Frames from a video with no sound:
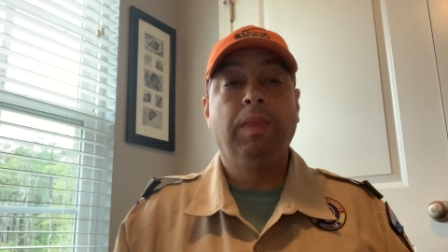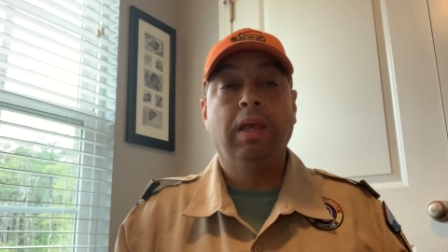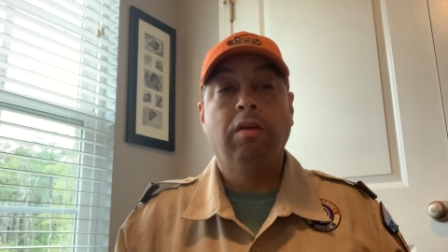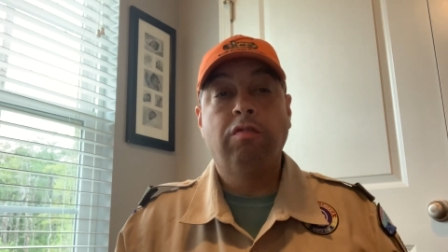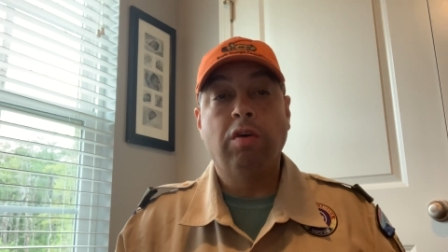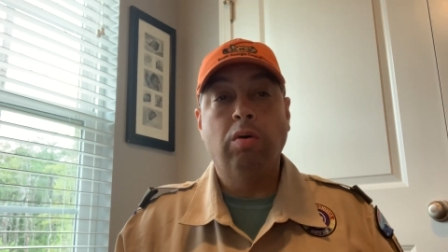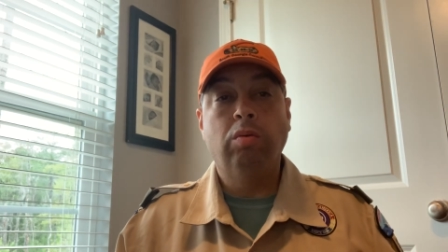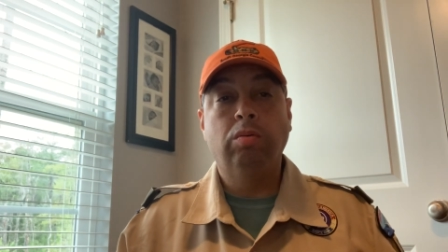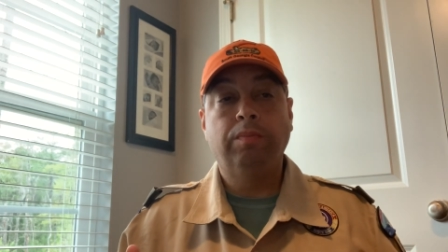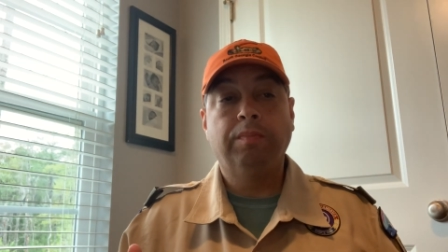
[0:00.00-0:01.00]

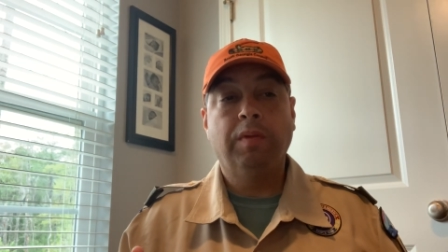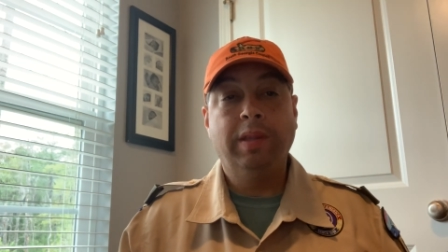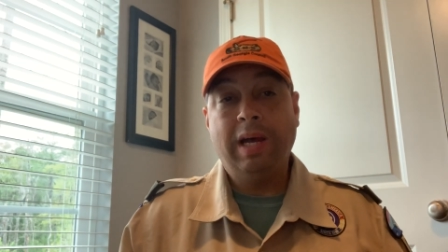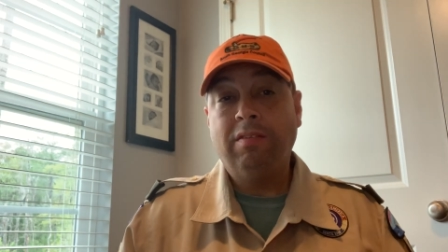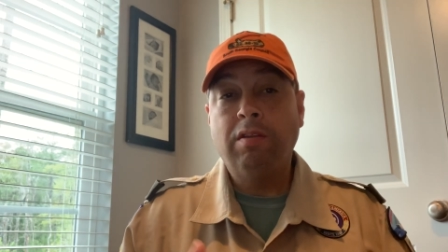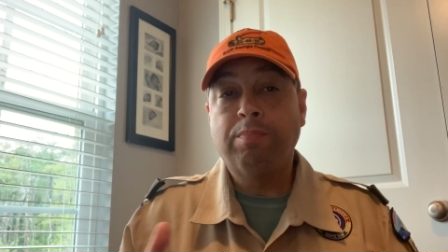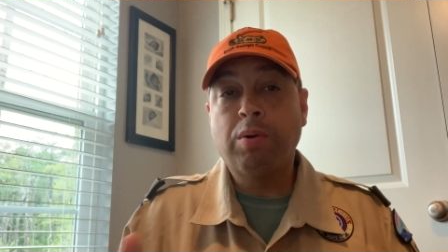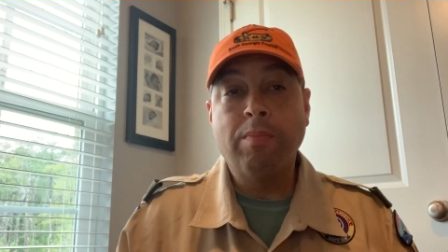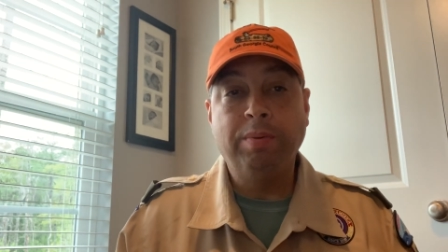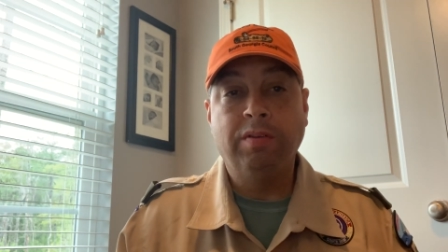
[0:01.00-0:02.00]
So that's the
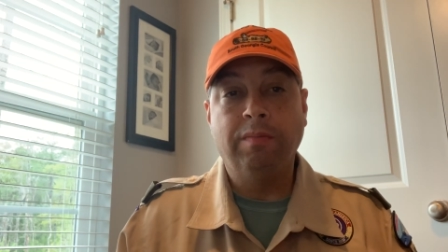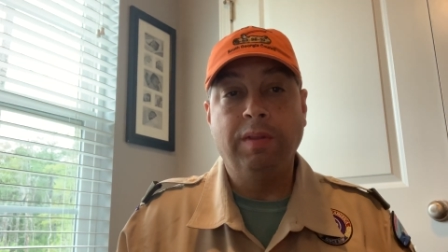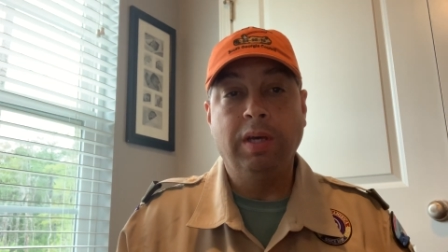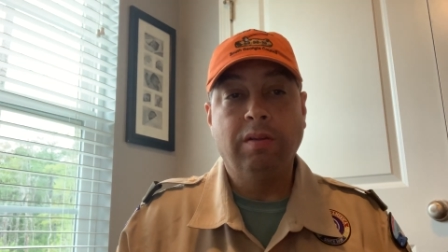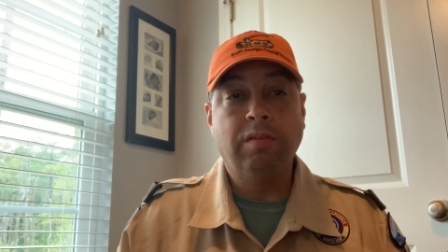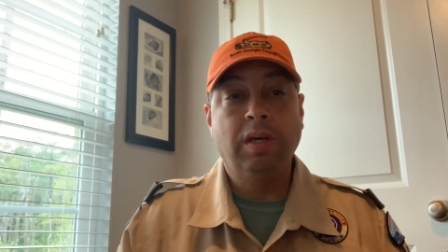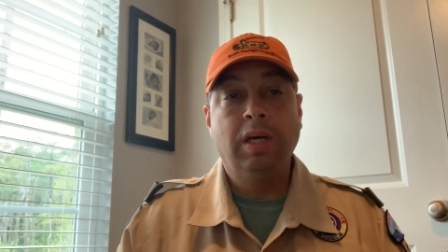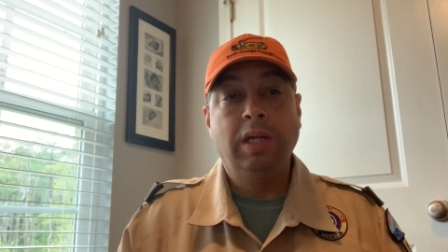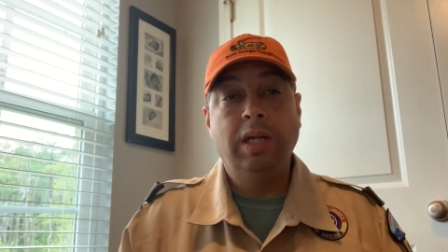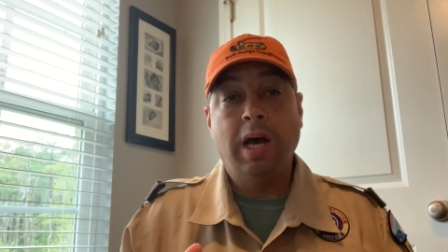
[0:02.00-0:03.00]
purpose of this.
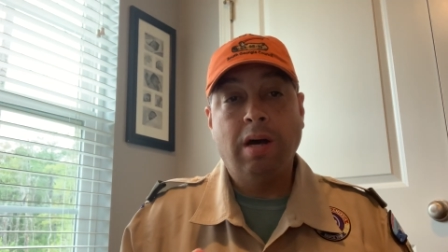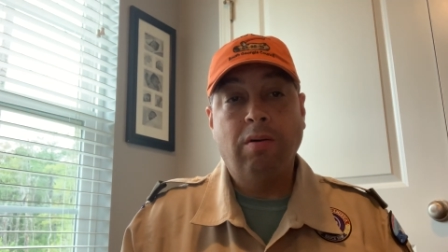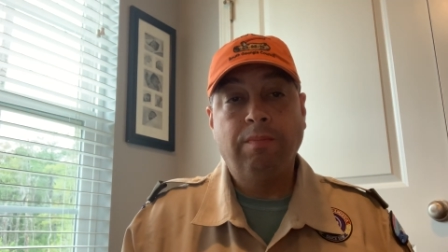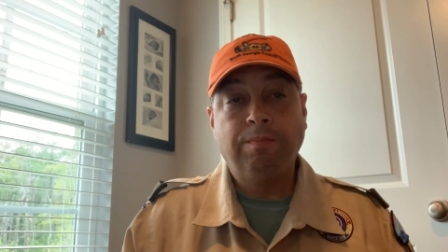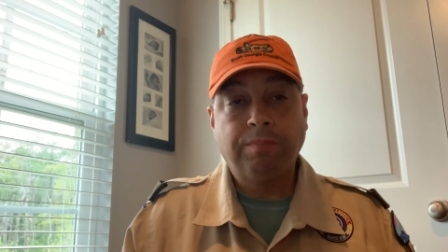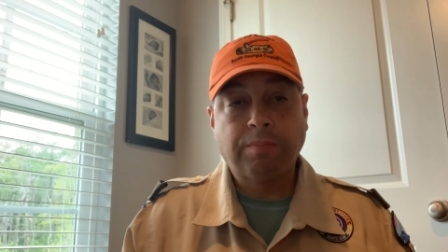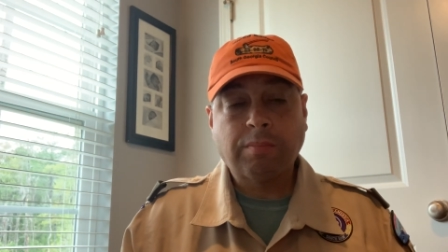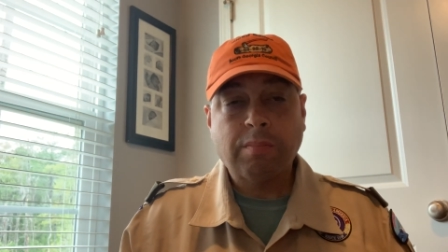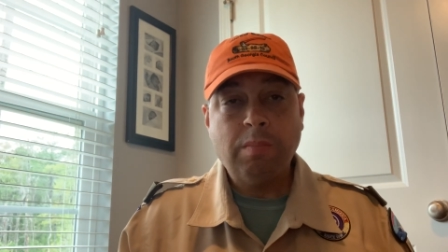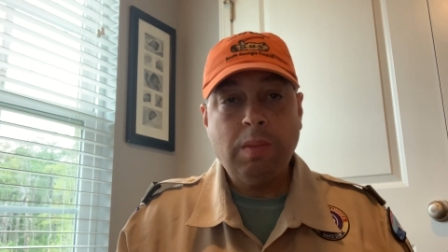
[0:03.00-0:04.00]
Now,
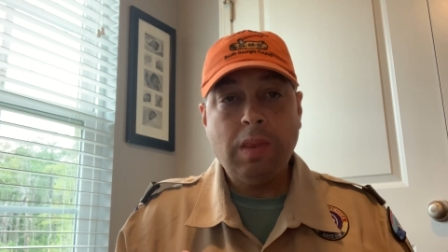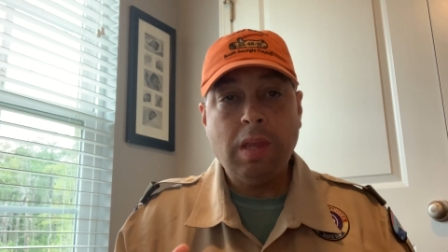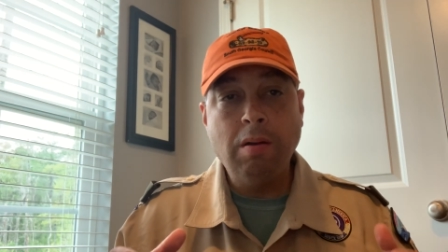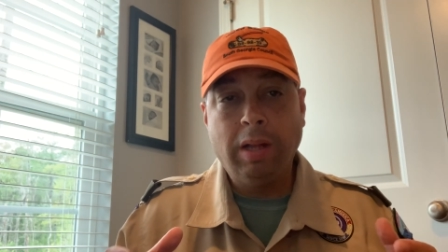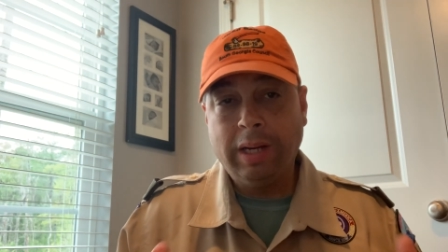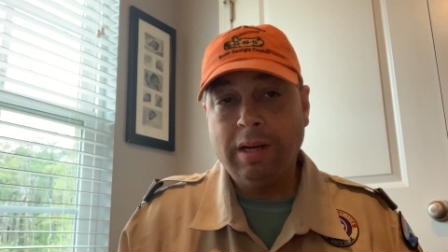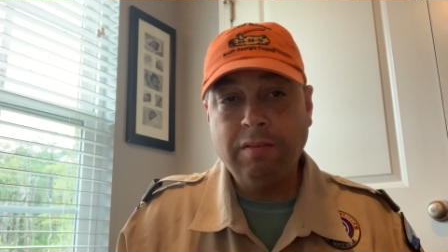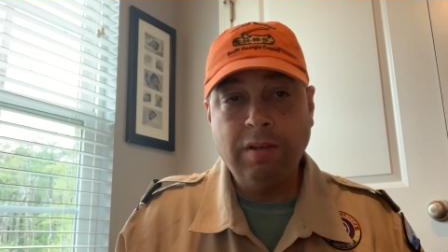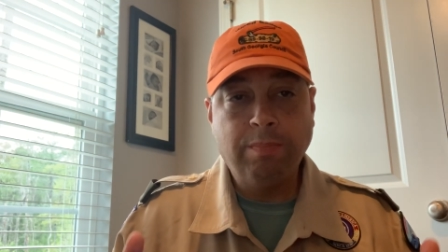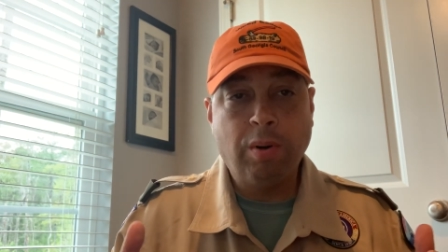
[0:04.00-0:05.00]
like I
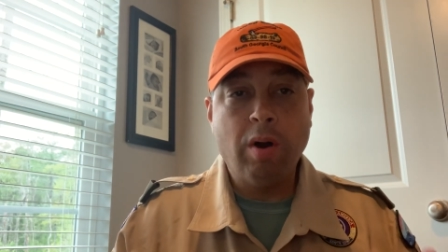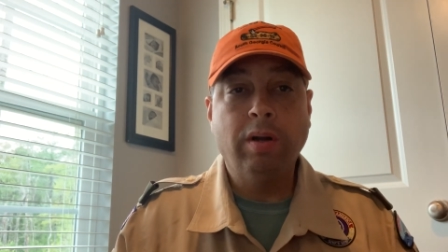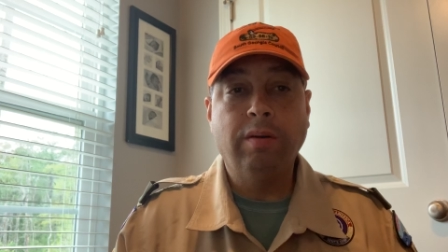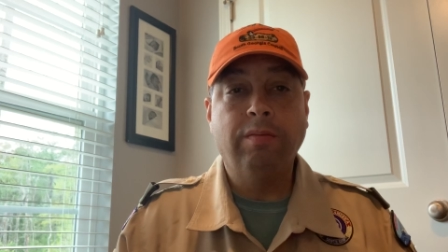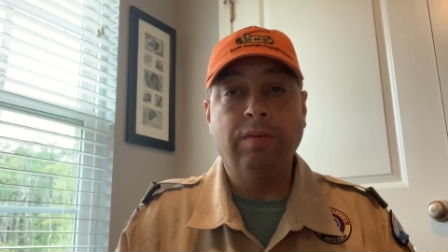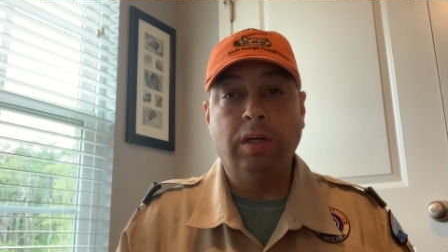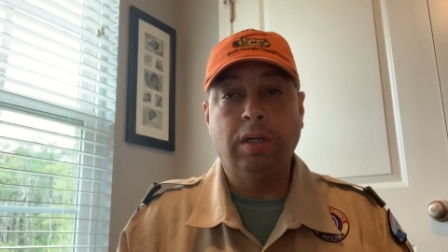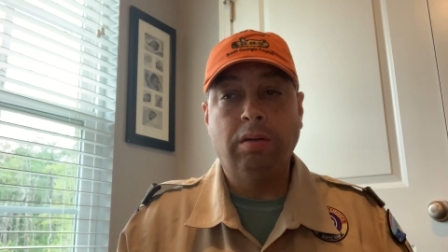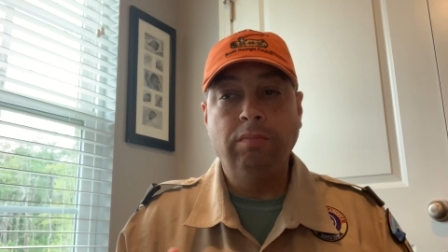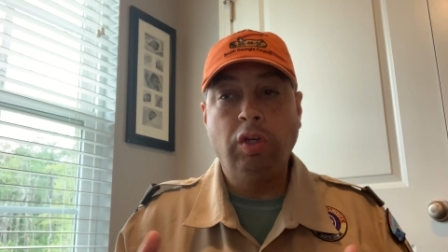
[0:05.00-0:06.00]
said, part of
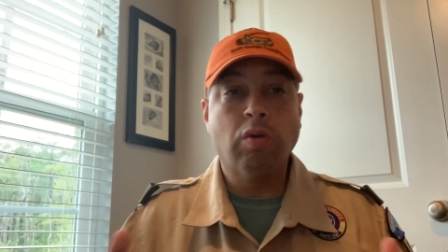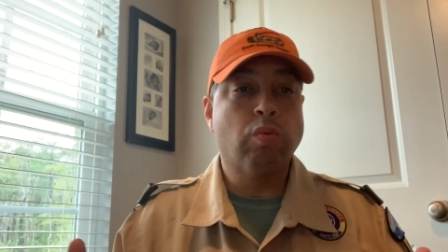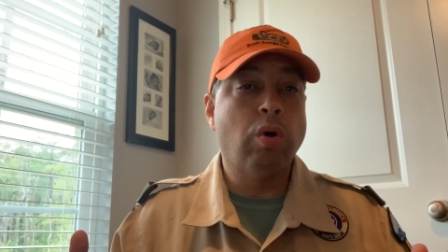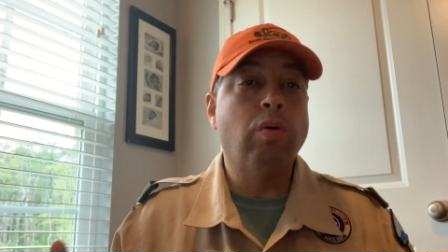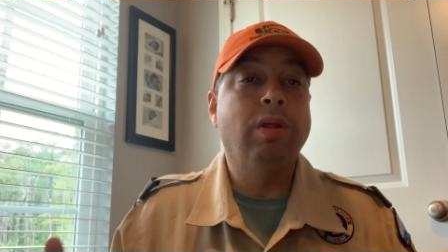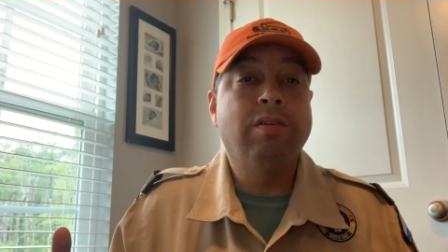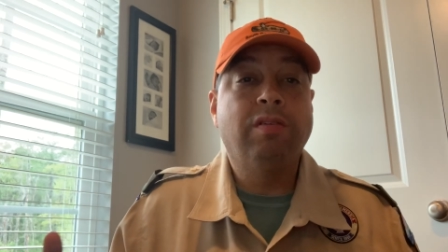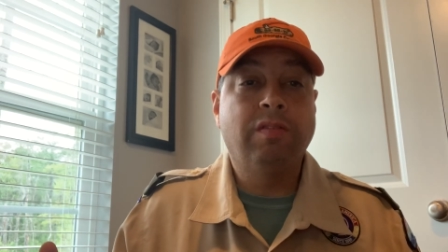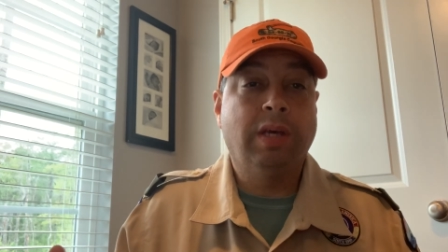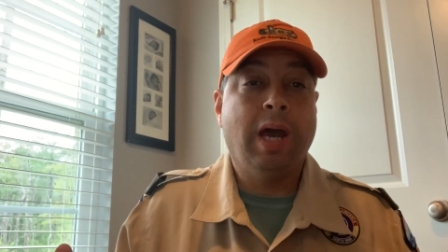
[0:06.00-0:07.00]
your role as a
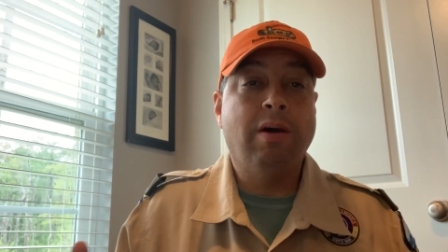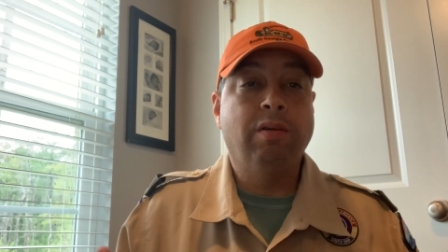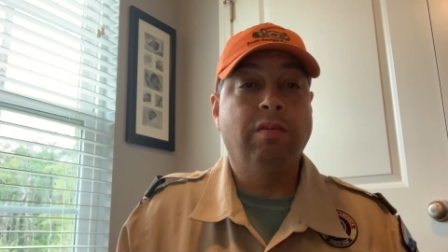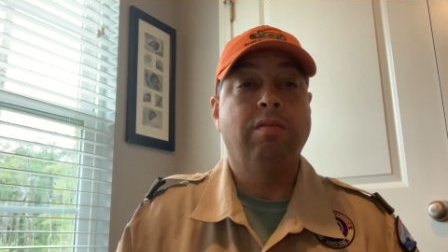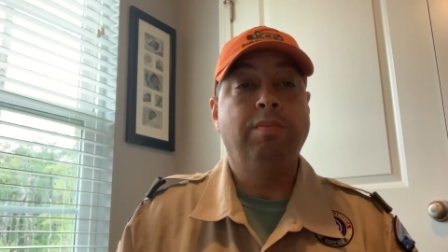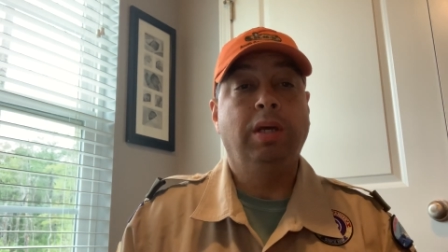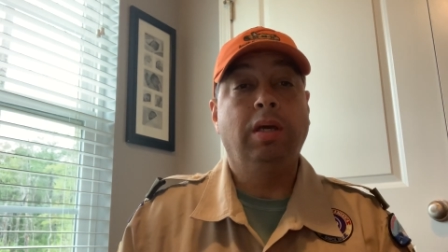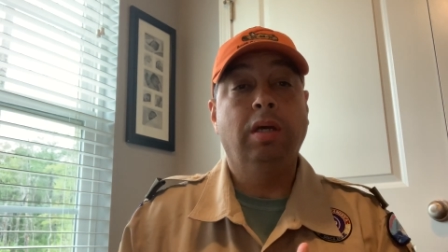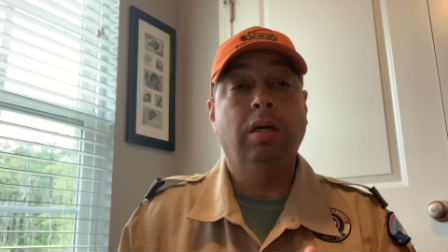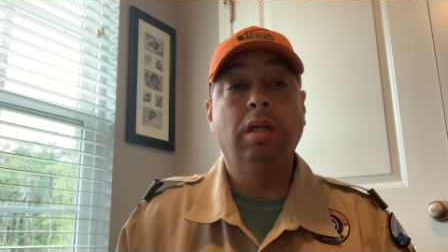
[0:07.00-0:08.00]
scout is to
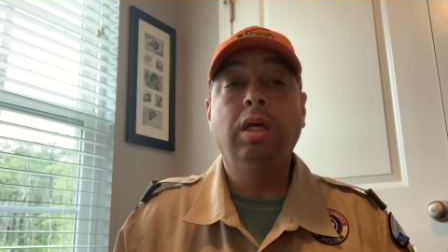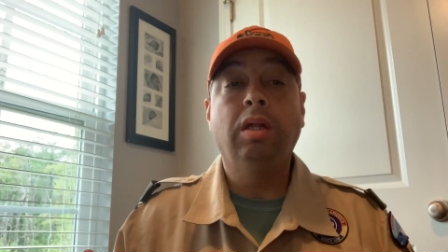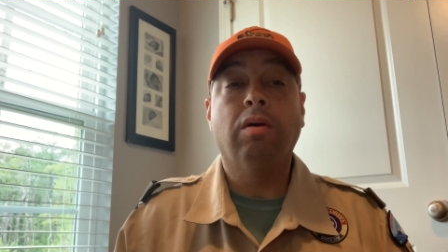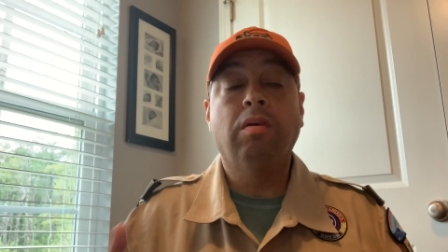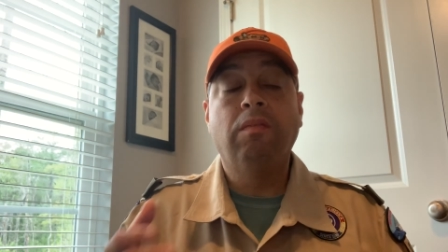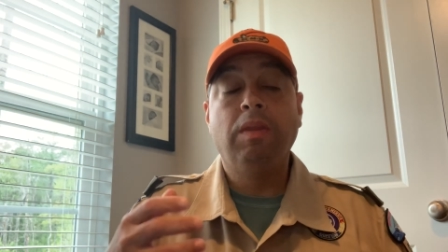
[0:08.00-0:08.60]
be a leader.